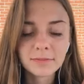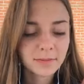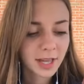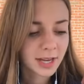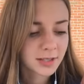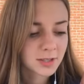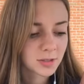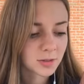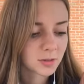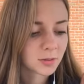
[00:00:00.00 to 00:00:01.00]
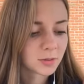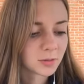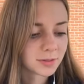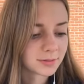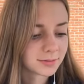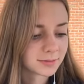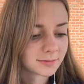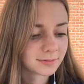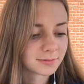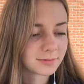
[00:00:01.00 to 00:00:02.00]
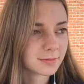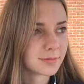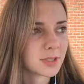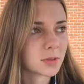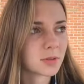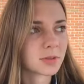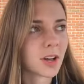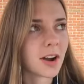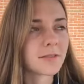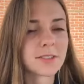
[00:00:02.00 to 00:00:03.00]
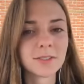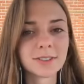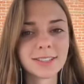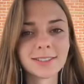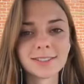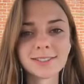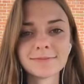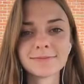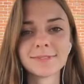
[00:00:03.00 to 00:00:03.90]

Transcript: like to do a lot of different things.